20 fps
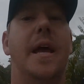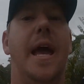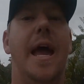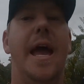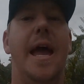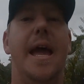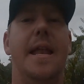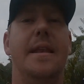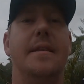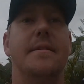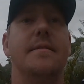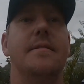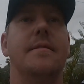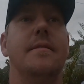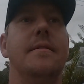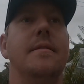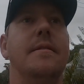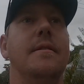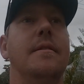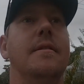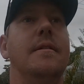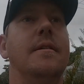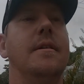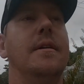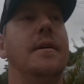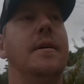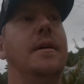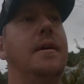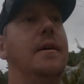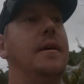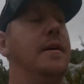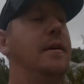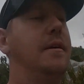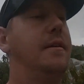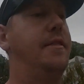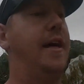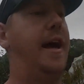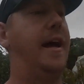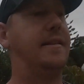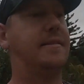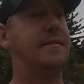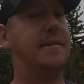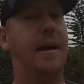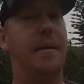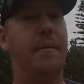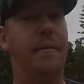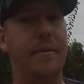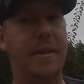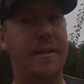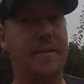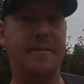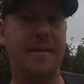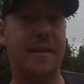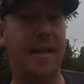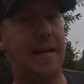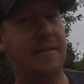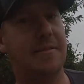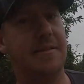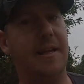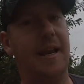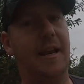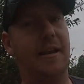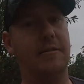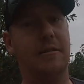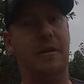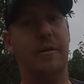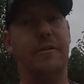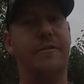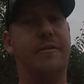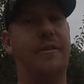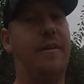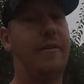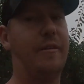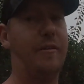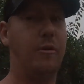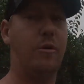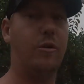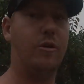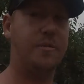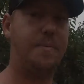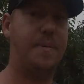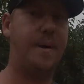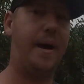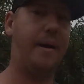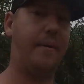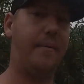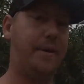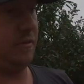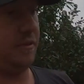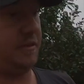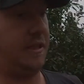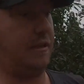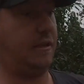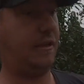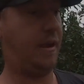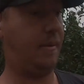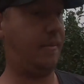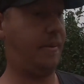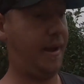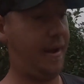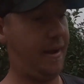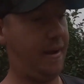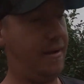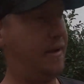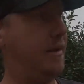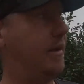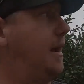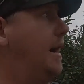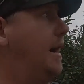And that's allowed us to get as low as 500 horsepower, but still a lot of power.